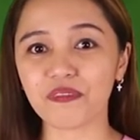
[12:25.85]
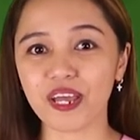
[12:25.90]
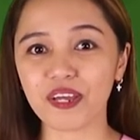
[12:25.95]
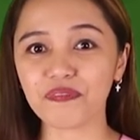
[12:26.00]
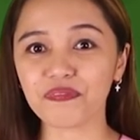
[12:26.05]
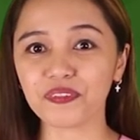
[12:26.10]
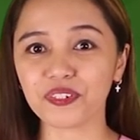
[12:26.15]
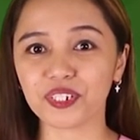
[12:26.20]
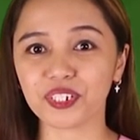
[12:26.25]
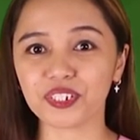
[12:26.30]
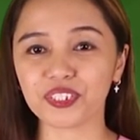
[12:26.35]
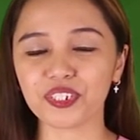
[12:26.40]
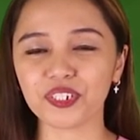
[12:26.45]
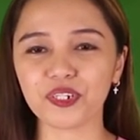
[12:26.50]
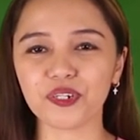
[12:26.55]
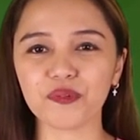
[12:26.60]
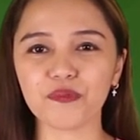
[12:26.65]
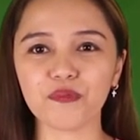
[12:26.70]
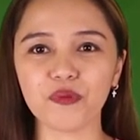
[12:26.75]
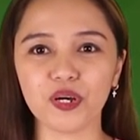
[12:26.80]
refer to
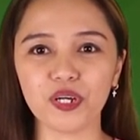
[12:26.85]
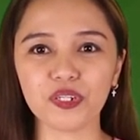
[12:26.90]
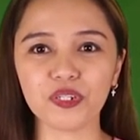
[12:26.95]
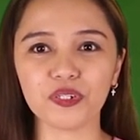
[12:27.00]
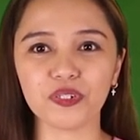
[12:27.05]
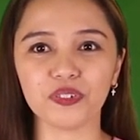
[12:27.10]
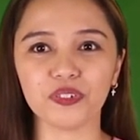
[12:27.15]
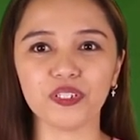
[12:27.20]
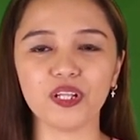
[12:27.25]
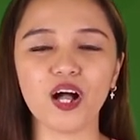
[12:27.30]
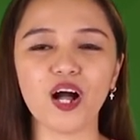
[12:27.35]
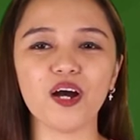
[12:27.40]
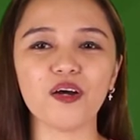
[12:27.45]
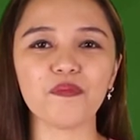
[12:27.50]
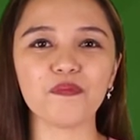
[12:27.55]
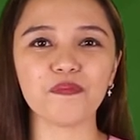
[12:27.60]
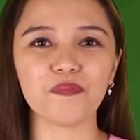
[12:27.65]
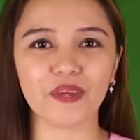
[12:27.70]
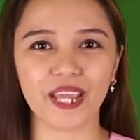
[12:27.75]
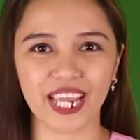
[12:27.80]
your module
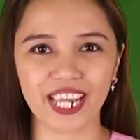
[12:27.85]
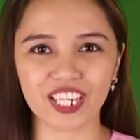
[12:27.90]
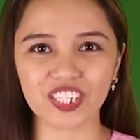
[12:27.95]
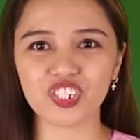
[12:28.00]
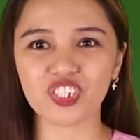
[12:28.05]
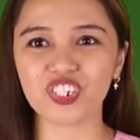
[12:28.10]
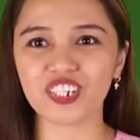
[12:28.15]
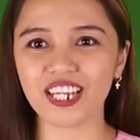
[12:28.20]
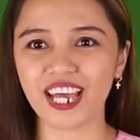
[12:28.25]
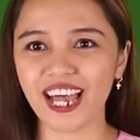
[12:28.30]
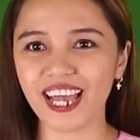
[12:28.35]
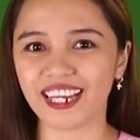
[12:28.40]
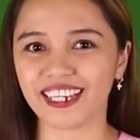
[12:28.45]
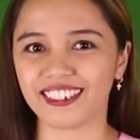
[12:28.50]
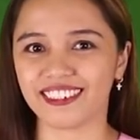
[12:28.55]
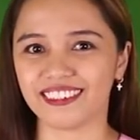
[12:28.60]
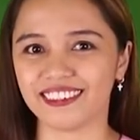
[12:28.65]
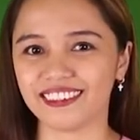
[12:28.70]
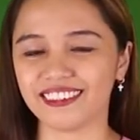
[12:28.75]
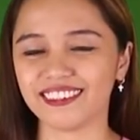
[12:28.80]
on page
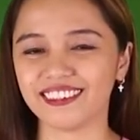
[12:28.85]
9.